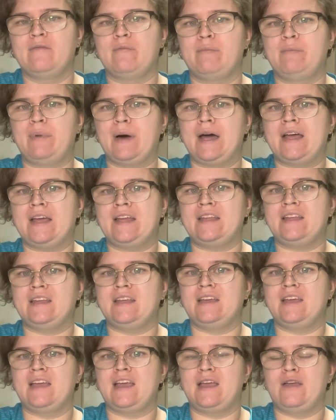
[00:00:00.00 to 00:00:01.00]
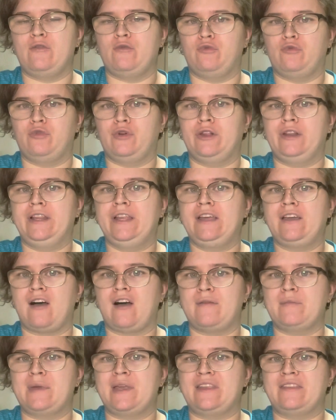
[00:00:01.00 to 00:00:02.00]
but it really
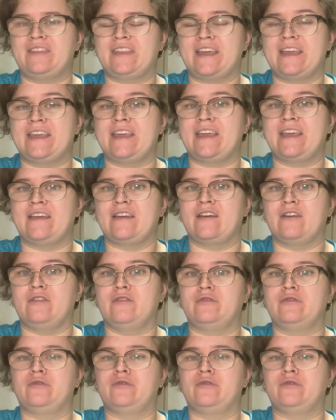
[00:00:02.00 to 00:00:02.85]
got me thinking of